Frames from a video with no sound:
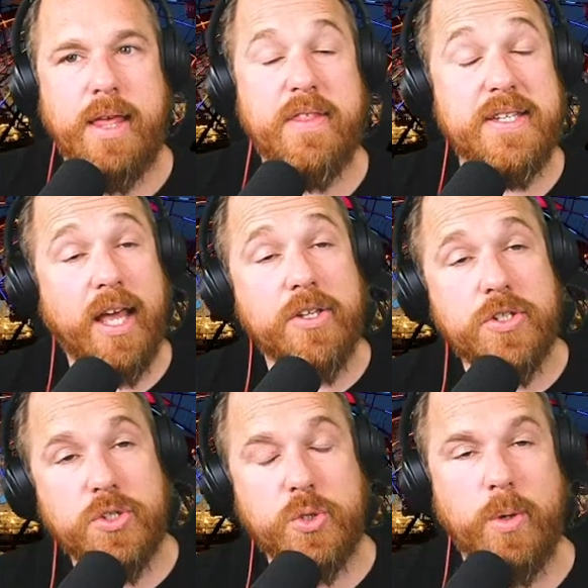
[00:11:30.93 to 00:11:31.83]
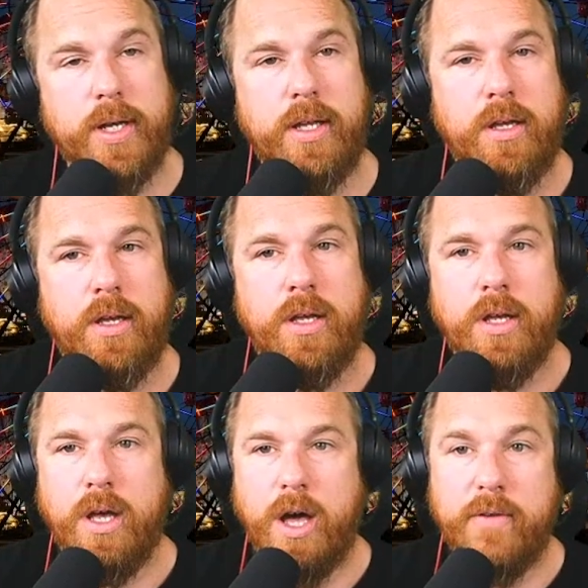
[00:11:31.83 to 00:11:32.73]
And then tell us the story
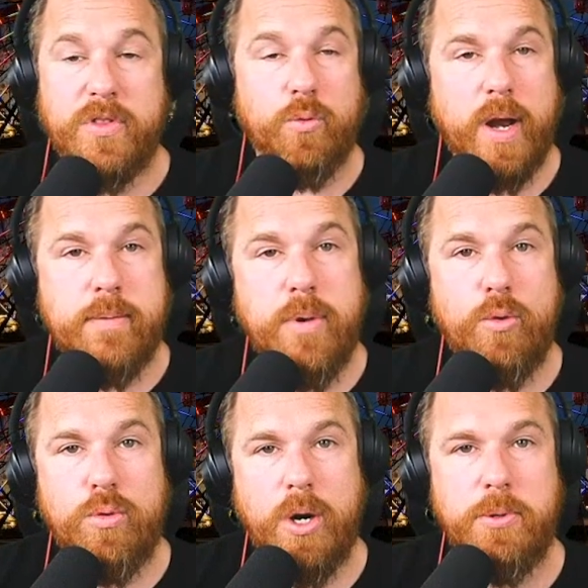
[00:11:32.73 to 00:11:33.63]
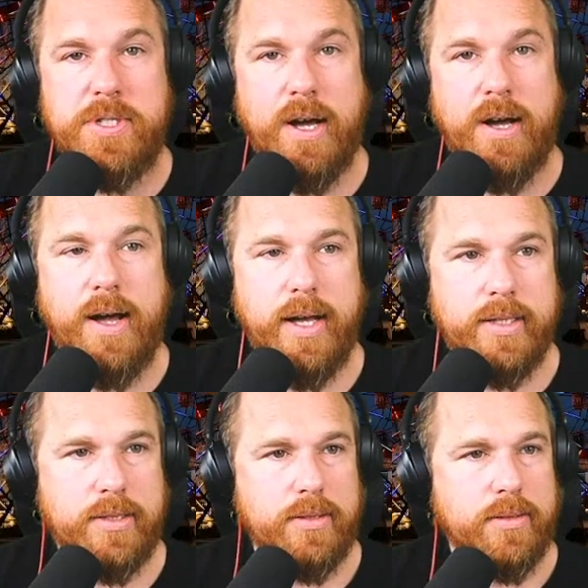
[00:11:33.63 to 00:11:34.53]
of the Rainbow Road to
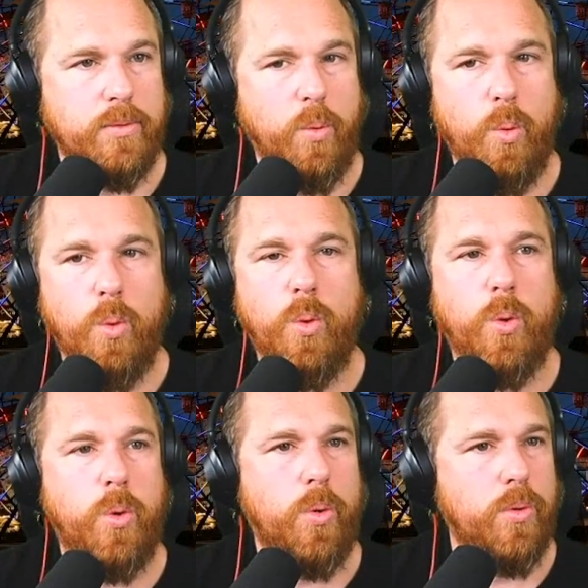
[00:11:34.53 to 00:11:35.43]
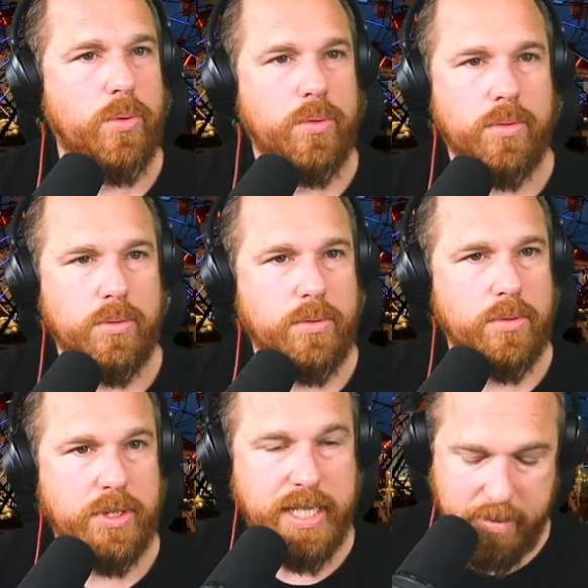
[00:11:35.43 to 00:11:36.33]
Oz. Woo.
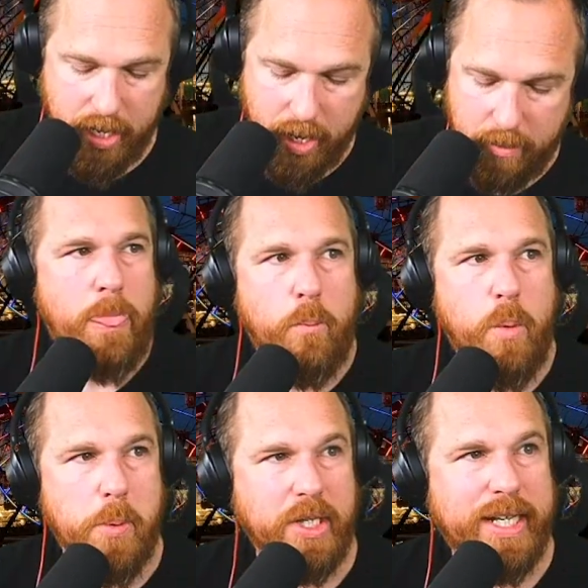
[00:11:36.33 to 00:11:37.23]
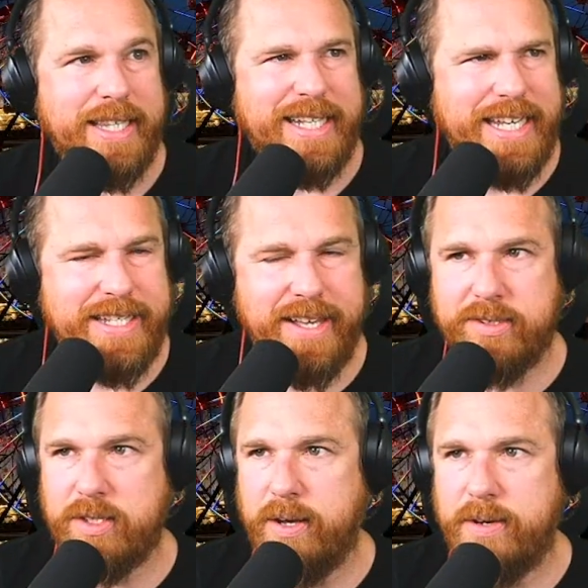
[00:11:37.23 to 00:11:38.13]
Sign me up. When we look at the
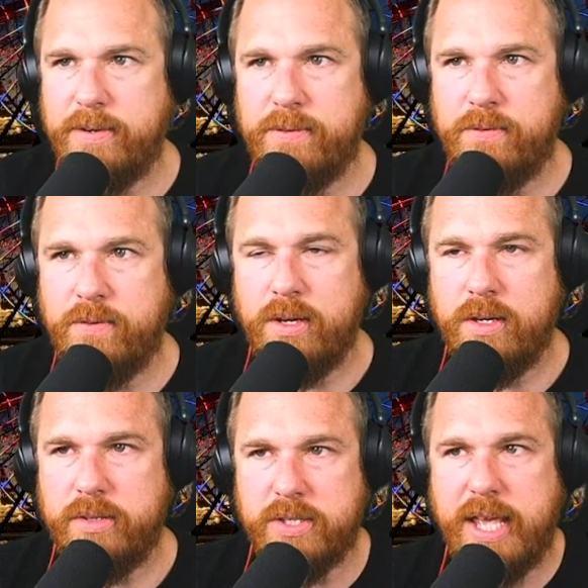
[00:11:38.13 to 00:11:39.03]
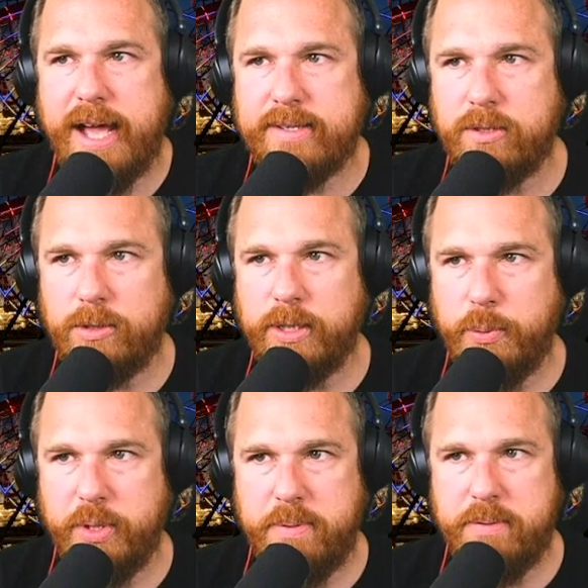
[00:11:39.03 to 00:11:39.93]
details of this castle that
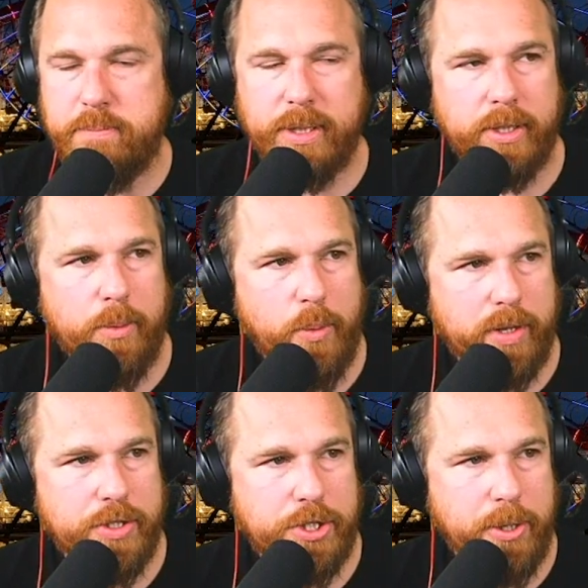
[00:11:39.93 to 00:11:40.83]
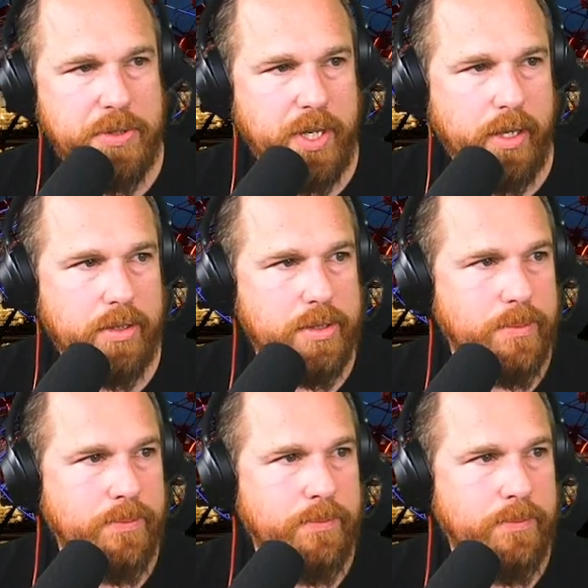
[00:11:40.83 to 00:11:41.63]
would have been built in one of the show scenes,